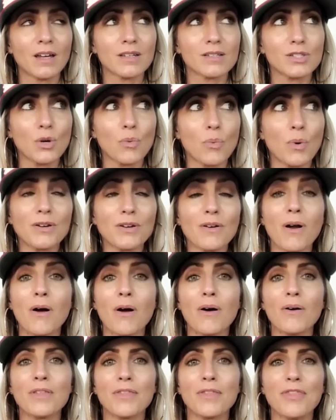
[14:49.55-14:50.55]
So, what are
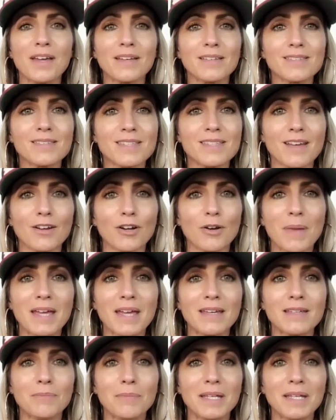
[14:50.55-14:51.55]
all the things that you're
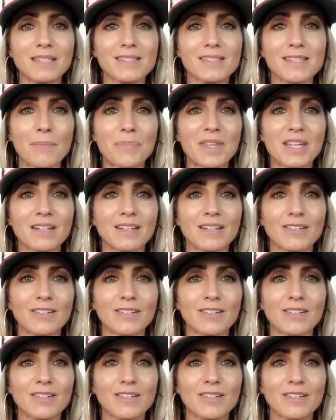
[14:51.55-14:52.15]
making mean something